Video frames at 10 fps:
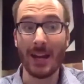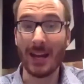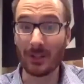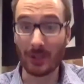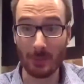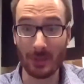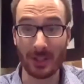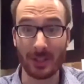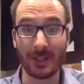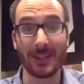in some
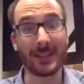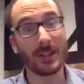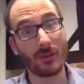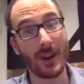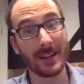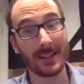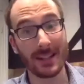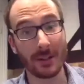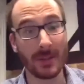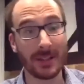instances the terrain is a
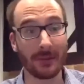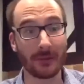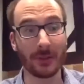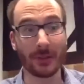little bit different